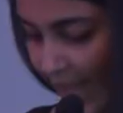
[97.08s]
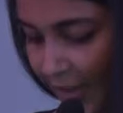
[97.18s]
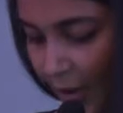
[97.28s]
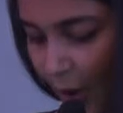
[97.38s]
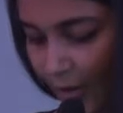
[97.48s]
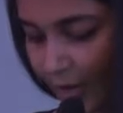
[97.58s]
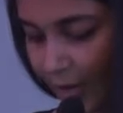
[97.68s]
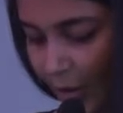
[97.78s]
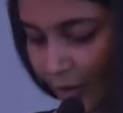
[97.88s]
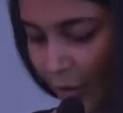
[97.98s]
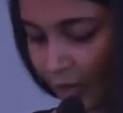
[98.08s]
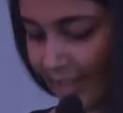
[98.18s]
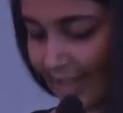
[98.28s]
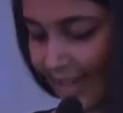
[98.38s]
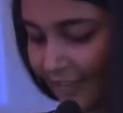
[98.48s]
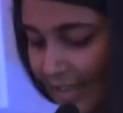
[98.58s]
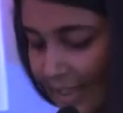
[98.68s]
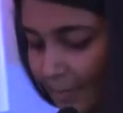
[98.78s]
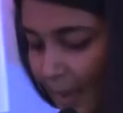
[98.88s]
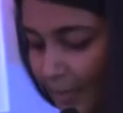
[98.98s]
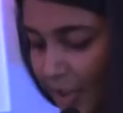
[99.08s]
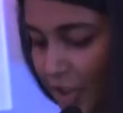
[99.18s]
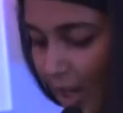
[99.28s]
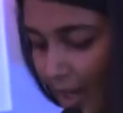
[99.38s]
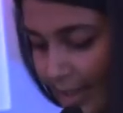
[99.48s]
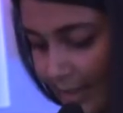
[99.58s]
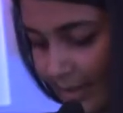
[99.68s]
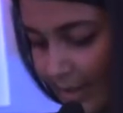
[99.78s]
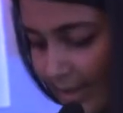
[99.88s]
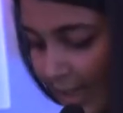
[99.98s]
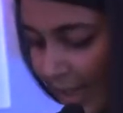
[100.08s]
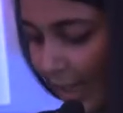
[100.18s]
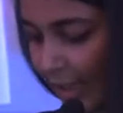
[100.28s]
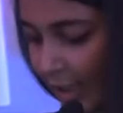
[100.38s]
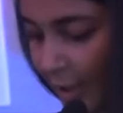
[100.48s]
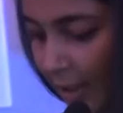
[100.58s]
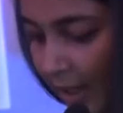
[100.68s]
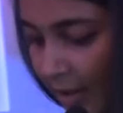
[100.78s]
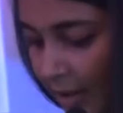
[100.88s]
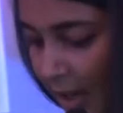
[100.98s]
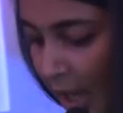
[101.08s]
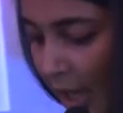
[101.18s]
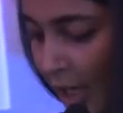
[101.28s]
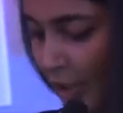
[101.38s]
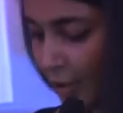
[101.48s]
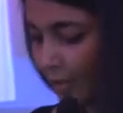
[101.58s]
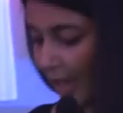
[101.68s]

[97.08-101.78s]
and the author of over 70 published articles, including A New